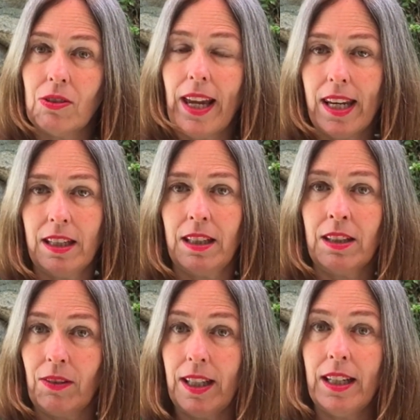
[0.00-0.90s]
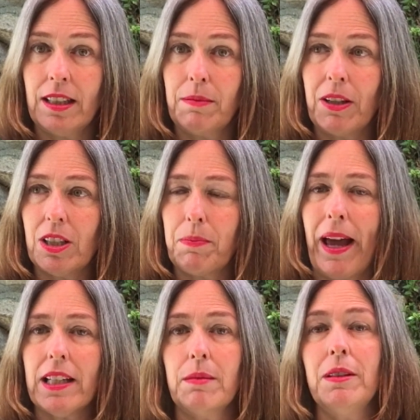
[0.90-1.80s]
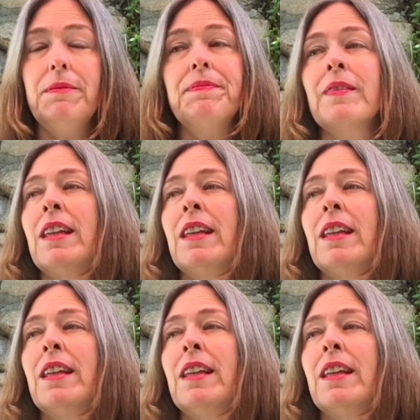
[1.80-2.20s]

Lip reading: organic ingredients as much as possible.